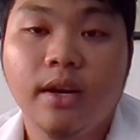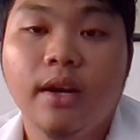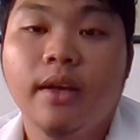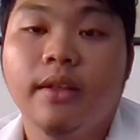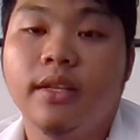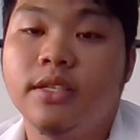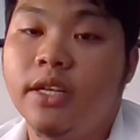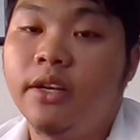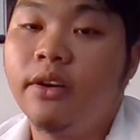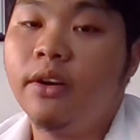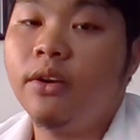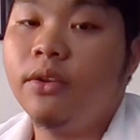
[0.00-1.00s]
the
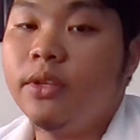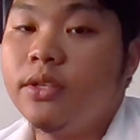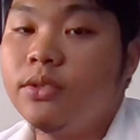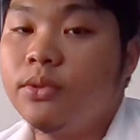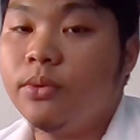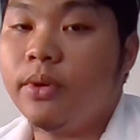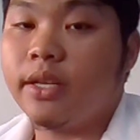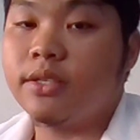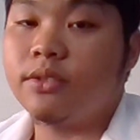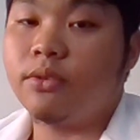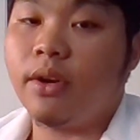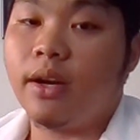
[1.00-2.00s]
general rule is to
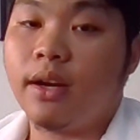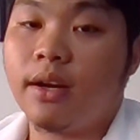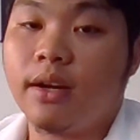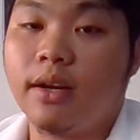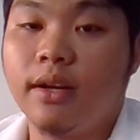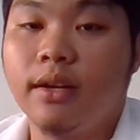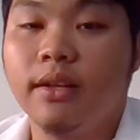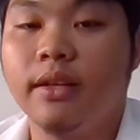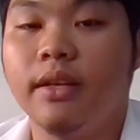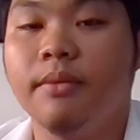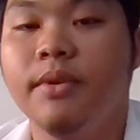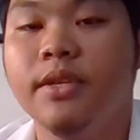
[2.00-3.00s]
extract
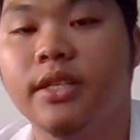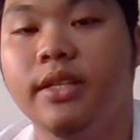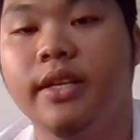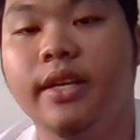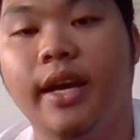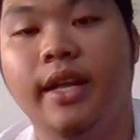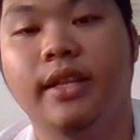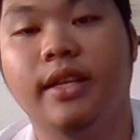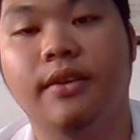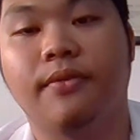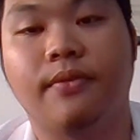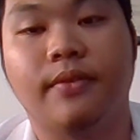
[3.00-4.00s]
immediately and,
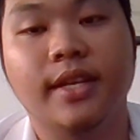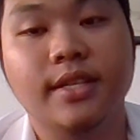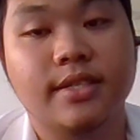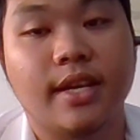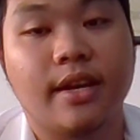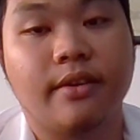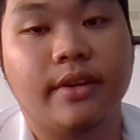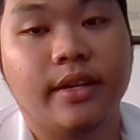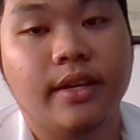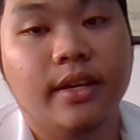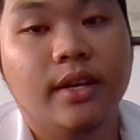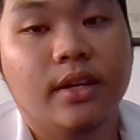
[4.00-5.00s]
if necessary,
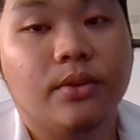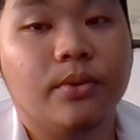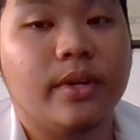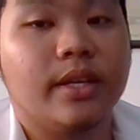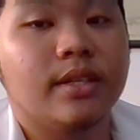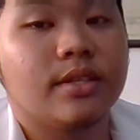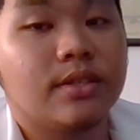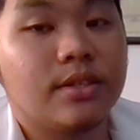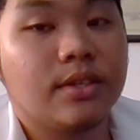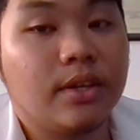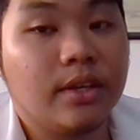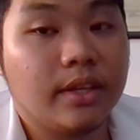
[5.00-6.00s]
to
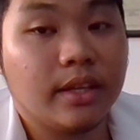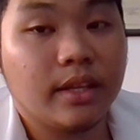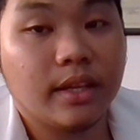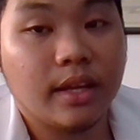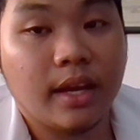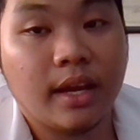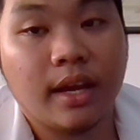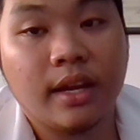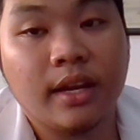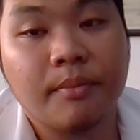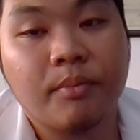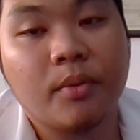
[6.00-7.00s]
insert an
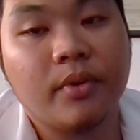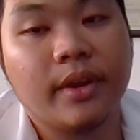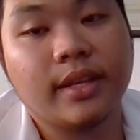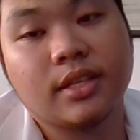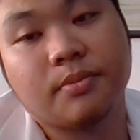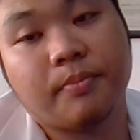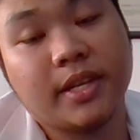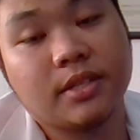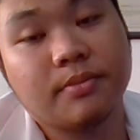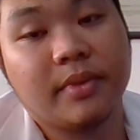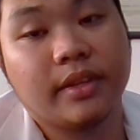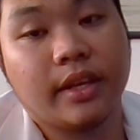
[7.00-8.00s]
appropriate space
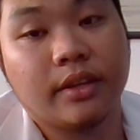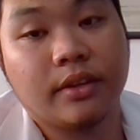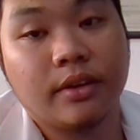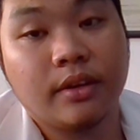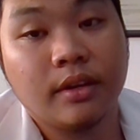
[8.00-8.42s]
maintainer.